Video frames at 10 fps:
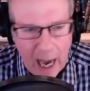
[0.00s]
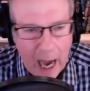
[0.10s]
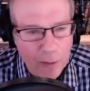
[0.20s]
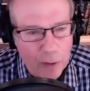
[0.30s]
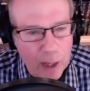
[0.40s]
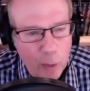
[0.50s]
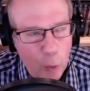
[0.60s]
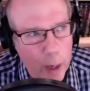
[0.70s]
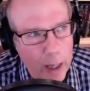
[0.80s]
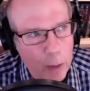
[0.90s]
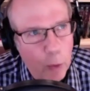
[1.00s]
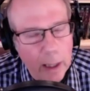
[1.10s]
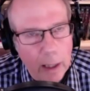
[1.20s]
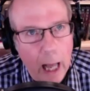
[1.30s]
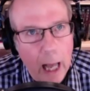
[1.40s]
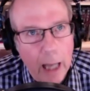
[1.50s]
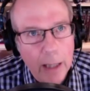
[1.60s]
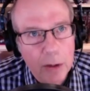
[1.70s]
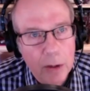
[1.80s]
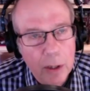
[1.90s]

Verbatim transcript: And then we realize